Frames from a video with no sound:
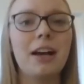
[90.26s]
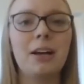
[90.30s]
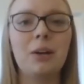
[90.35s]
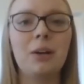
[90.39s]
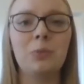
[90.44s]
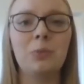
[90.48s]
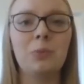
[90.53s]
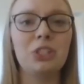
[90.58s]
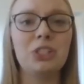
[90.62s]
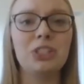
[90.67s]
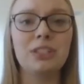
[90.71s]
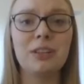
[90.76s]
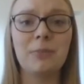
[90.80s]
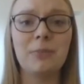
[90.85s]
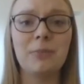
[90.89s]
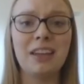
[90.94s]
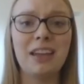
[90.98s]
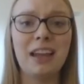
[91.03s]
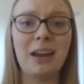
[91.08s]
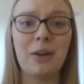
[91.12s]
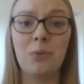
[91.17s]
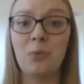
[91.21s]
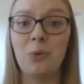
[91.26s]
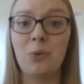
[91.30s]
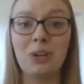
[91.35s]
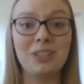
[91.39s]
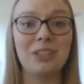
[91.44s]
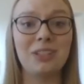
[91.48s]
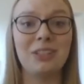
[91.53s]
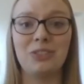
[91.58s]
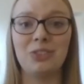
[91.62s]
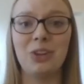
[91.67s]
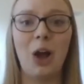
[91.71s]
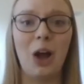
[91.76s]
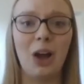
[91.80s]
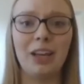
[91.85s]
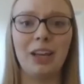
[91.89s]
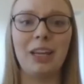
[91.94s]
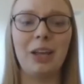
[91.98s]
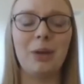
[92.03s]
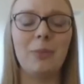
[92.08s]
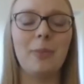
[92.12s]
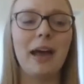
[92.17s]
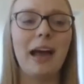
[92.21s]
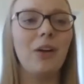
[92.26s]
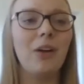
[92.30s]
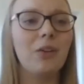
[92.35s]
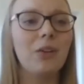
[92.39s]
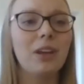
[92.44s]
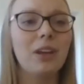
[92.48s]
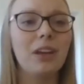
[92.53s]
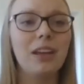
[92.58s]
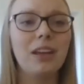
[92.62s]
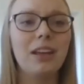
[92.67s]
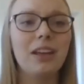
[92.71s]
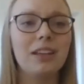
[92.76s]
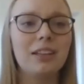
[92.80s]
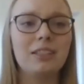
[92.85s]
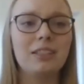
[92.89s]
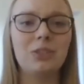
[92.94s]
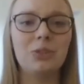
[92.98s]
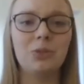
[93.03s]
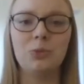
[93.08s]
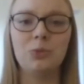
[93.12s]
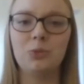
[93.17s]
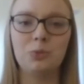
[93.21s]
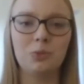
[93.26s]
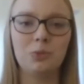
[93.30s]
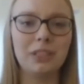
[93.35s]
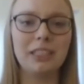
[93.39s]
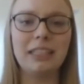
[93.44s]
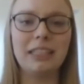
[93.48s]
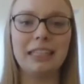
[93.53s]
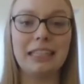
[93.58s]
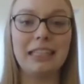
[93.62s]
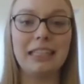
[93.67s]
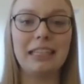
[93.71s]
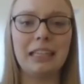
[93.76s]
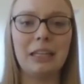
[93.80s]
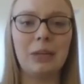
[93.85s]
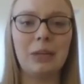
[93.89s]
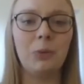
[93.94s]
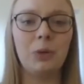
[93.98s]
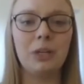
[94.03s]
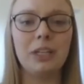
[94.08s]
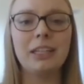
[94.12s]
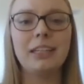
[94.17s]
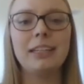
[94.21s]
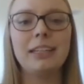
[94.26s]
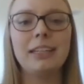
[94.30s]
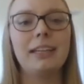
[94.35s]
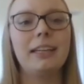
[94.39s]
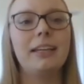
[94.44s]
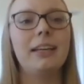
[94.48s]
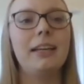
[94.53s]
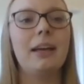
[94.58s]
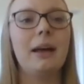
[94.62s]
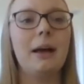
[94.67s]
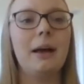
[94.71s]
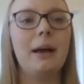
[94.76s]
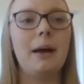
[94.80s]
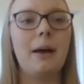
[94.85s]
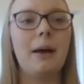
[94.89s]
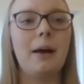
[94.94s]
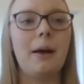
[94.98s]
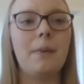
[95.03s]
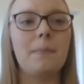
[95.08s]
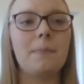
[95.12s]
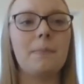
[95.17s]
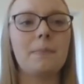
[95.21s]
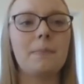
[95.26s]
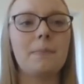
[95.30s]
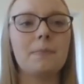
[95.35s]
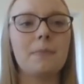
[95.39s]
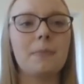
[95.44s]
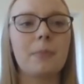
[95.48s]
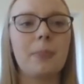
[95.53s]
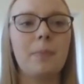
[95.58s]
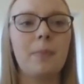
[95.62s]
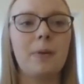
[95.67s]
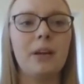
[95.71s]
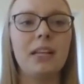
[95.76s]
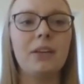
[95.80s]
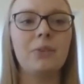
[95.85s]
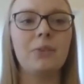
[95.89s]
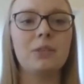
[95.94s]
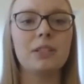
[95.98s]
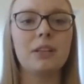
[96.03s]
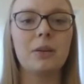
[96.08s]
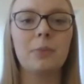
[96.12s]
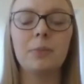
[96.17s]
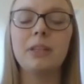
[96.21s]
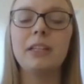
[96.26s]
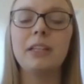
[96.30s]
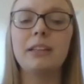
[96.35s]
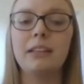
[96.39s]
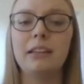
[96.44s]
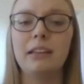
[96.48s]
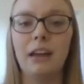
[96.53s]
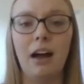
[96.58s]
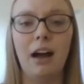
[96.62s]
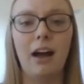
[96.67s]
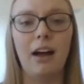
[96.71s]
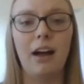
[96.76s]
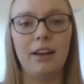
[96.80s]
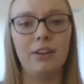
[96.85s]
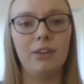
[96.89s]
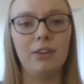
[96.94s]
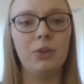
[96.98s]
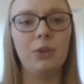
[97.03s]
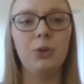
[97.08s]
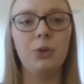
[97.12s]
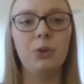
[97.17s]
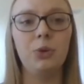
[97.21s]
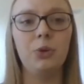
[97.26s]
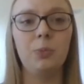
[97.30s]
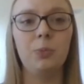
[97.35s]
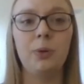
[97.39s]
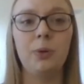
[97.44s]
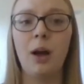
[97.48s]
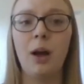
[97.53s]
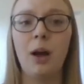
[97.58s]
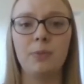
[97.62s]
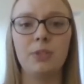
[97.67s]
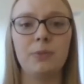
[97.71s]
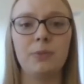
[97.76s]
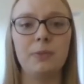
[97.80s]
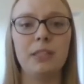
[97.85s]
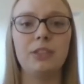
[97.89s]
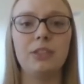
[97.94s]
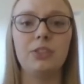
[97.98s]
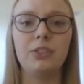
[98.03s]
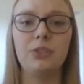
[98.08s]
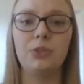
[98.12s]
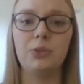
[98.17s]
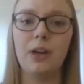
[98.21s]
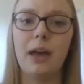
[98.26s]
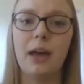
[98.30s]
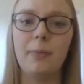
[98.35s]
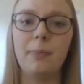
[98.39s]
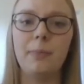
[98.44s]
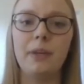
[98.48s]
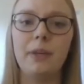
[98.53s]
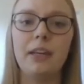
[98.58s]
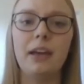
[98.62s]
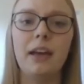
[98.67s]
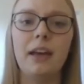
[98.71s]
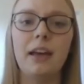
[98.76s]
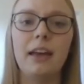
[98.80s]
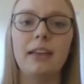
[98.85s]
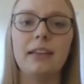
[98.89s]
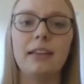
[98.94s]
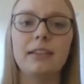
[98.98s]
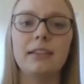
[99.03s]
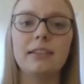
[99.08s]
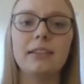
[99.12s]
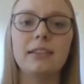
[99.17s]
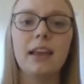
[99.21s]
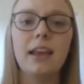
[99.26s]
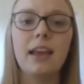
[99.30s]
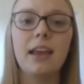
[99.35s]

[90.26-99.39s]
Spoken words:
which is something I wasn't talking about to really anyone. But it was completely God who prompted me to do that, because